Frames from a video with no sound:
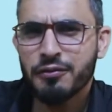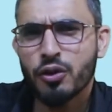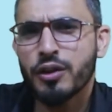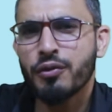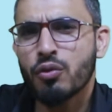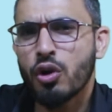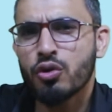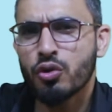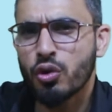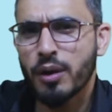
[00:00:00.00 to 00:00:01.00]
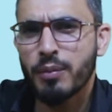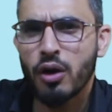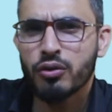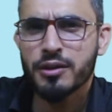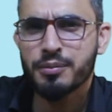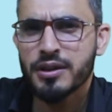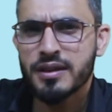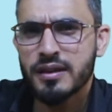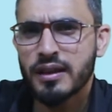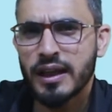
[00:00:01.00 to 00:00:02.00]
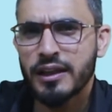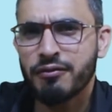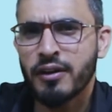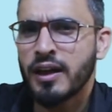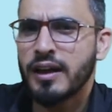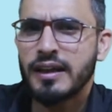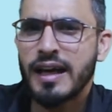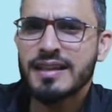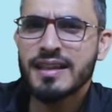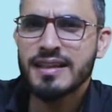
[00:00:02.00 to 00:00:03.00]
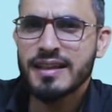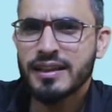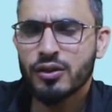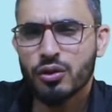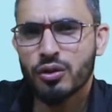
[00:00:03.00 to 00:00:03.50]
If you want to know about her personal life, As I said,